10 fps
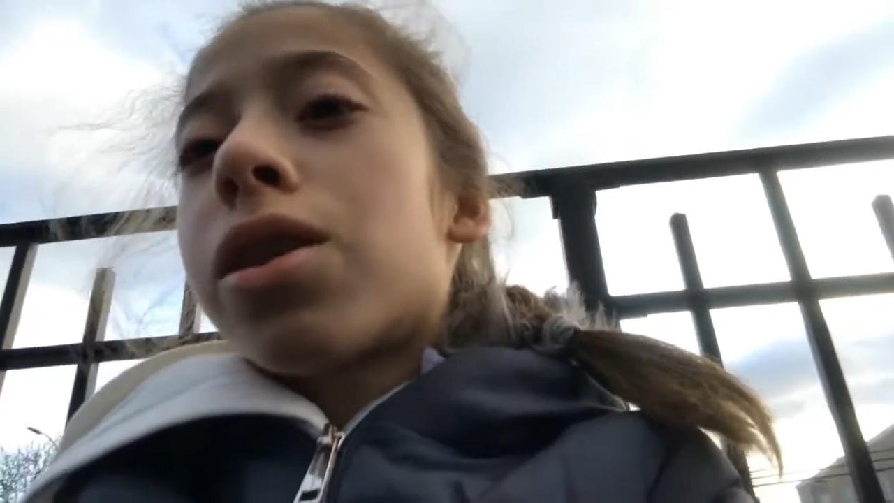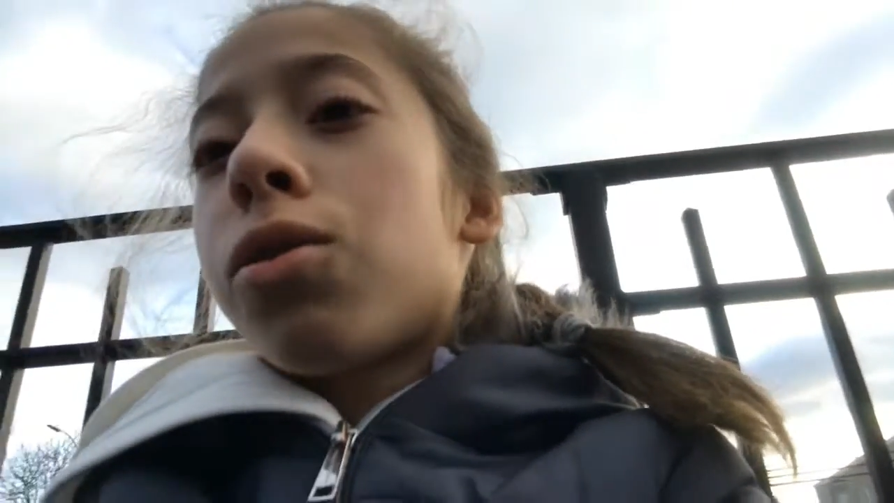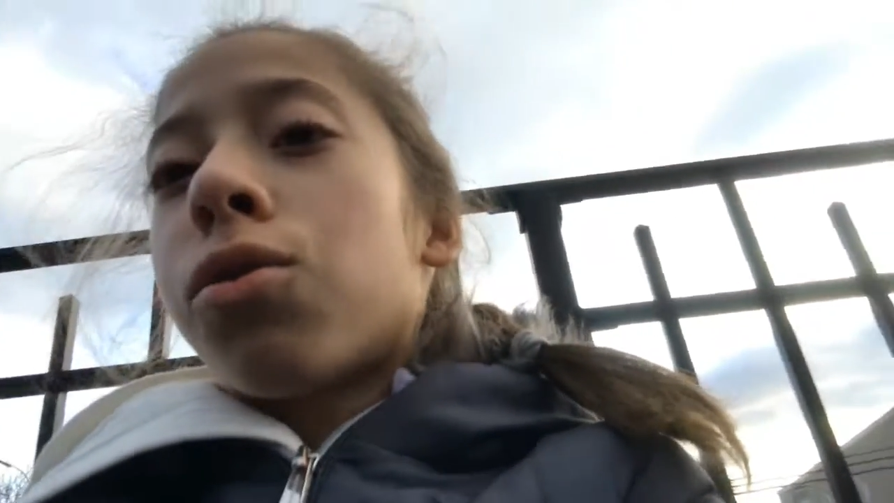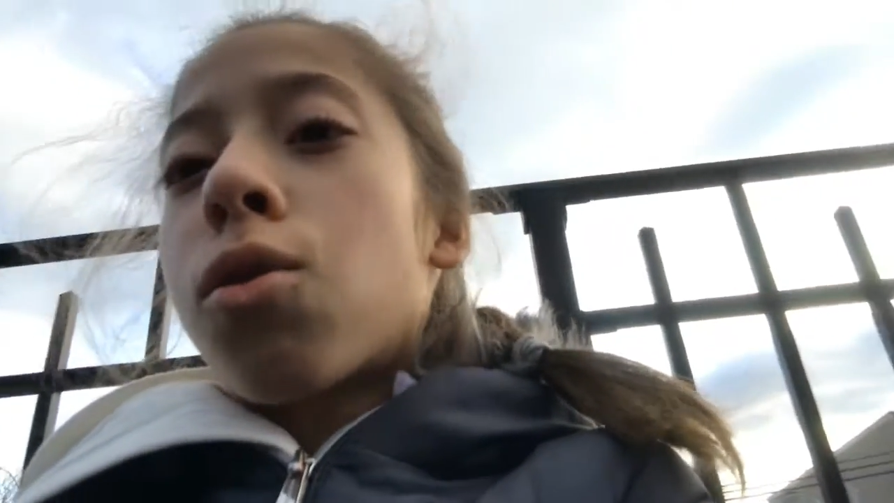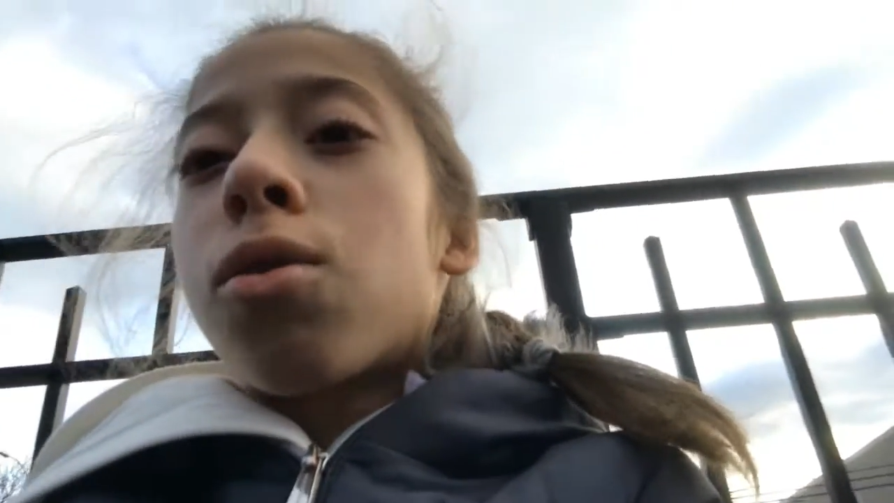the
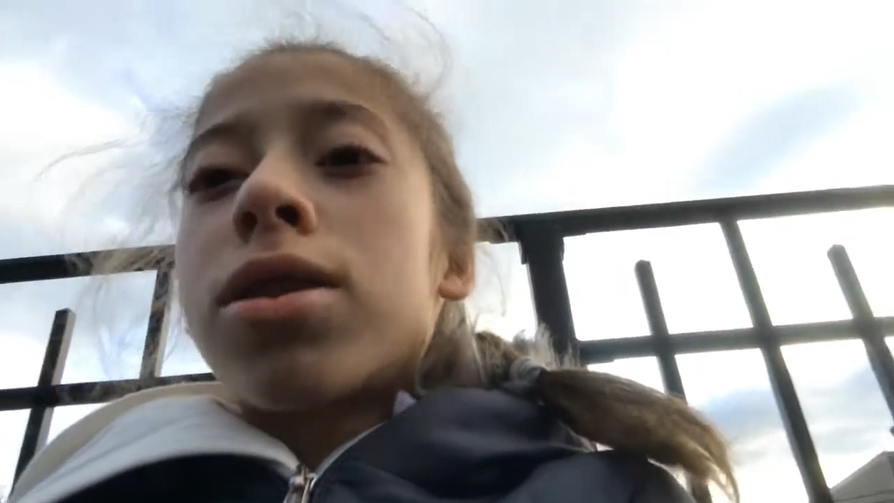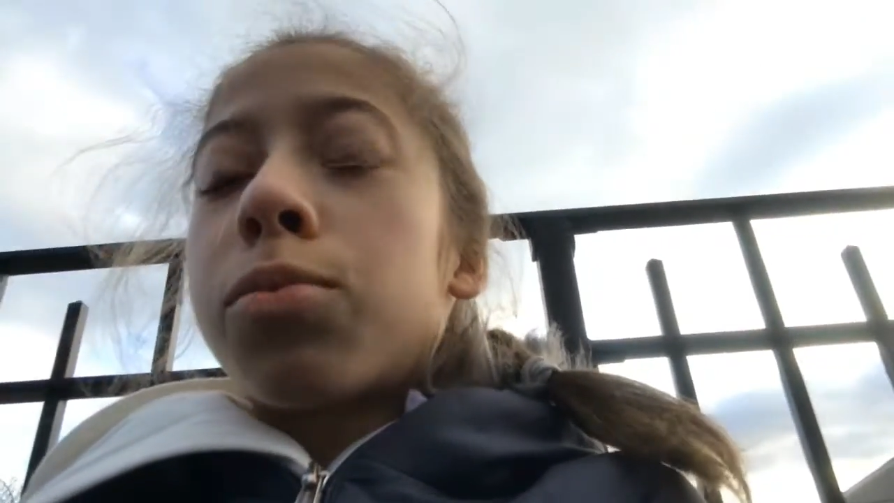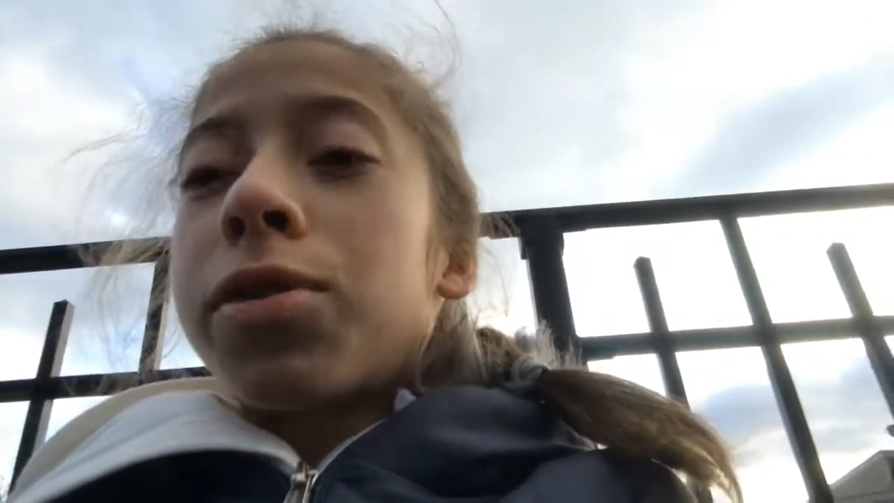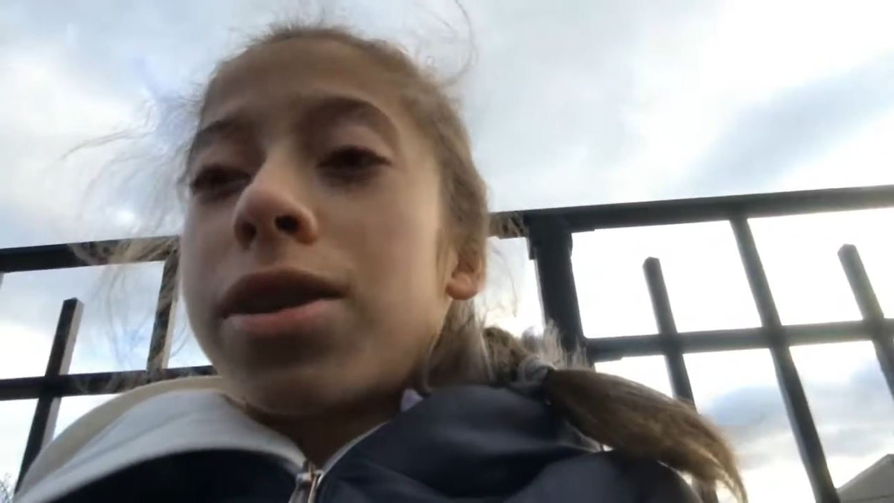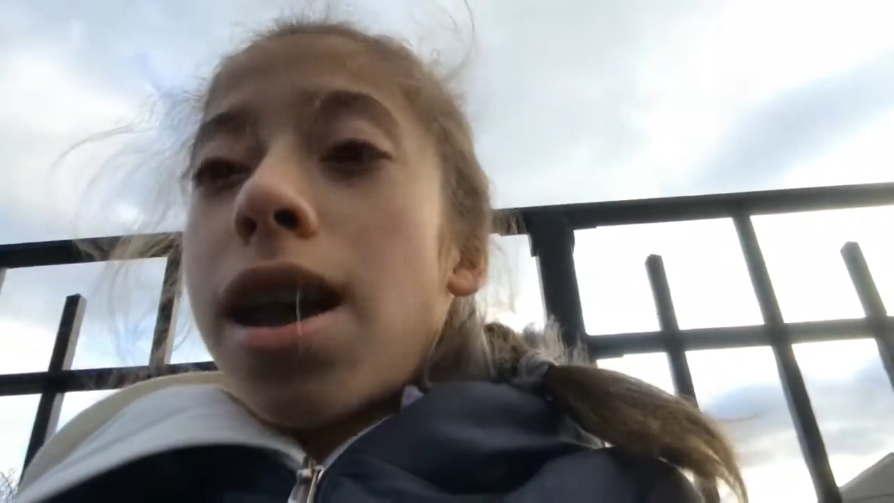Unicorn
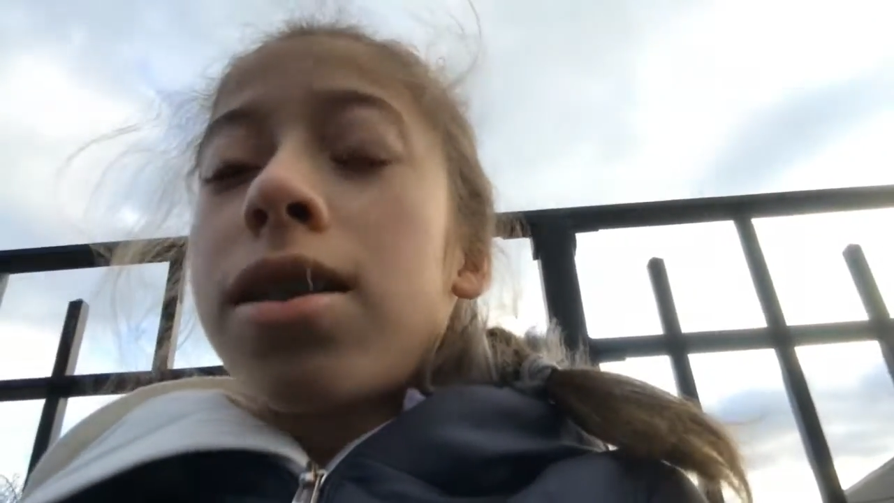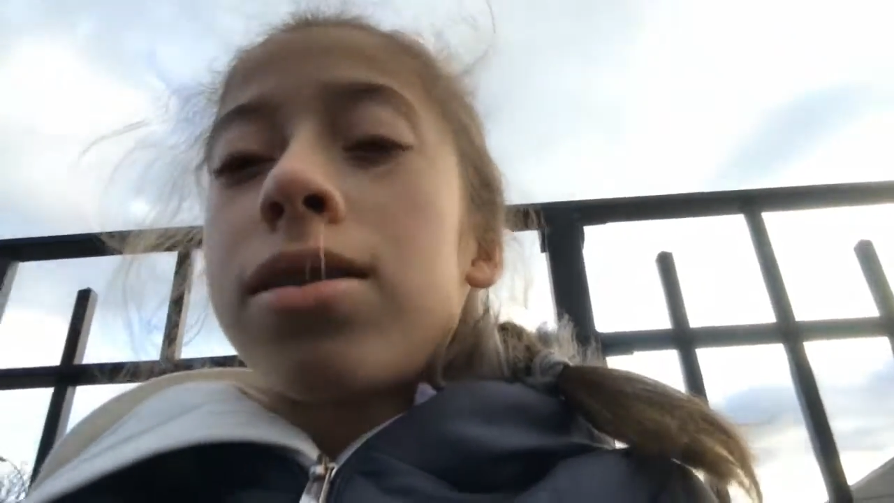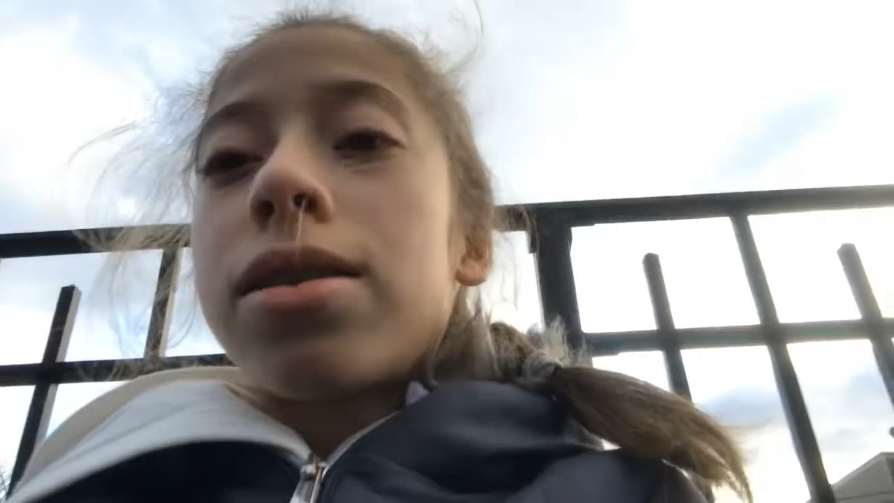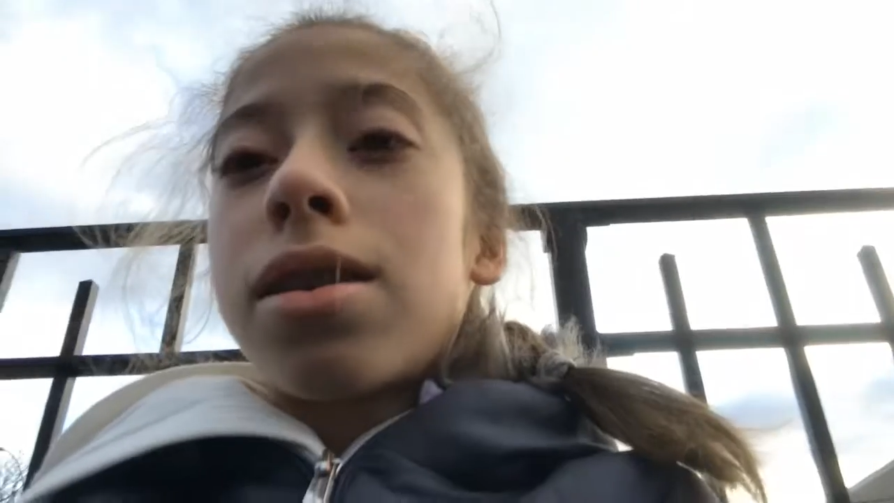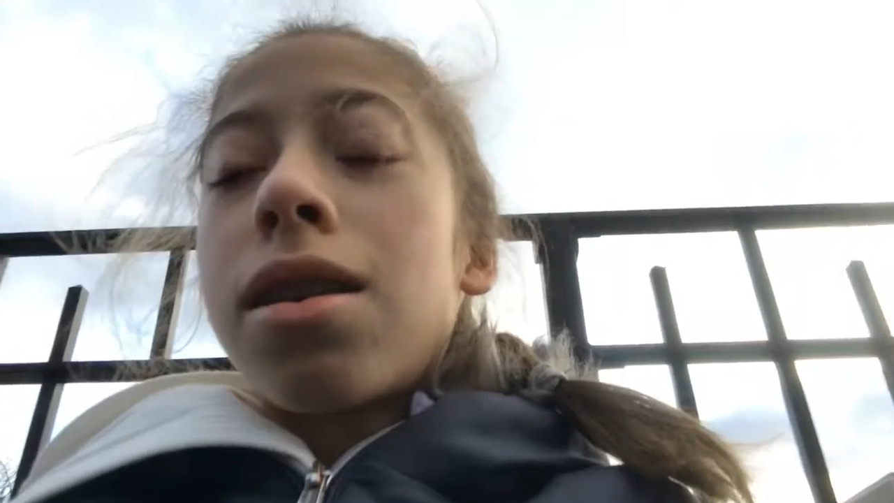is
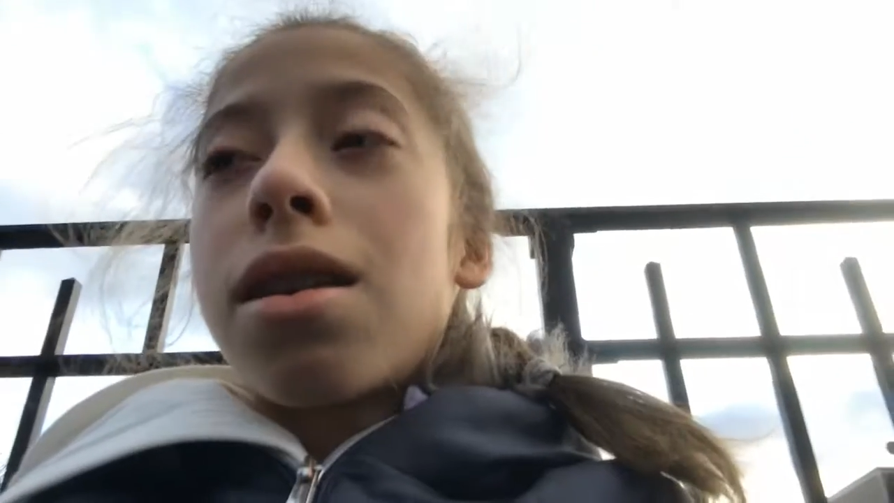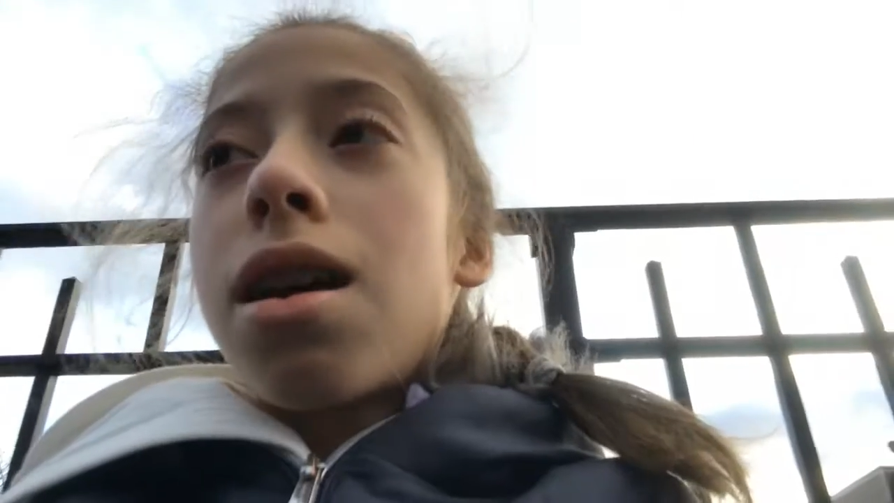possessed,